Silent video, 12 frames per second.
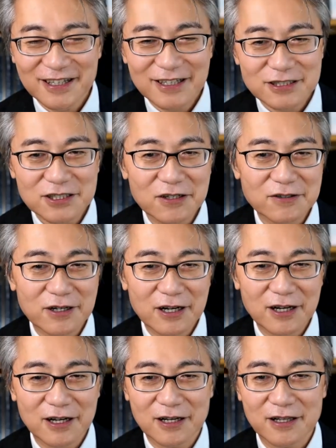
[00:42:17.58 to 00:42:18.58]
So,
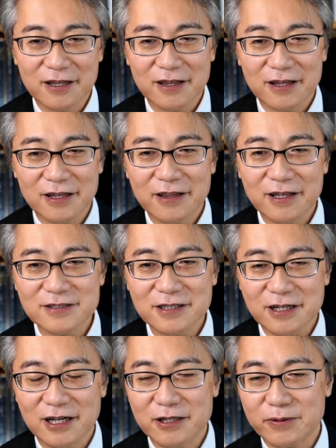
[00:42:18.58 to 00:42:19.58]
that's the
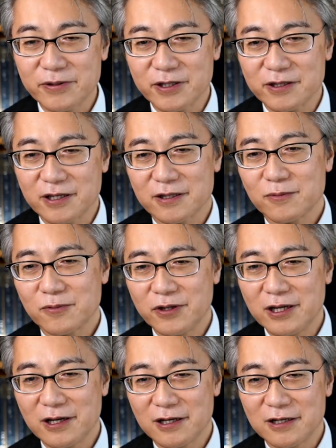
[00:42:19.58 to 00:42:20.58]
kind of thing that
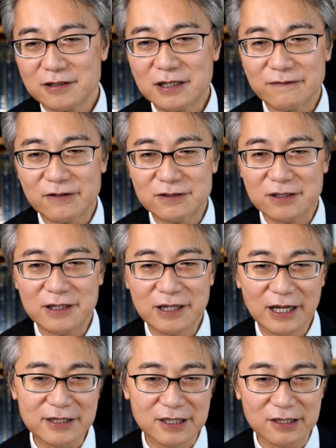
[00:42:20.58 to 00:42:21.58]
we are definitely
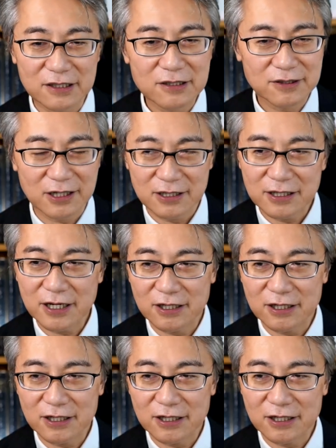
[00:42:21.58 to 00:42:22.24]
lacking right now.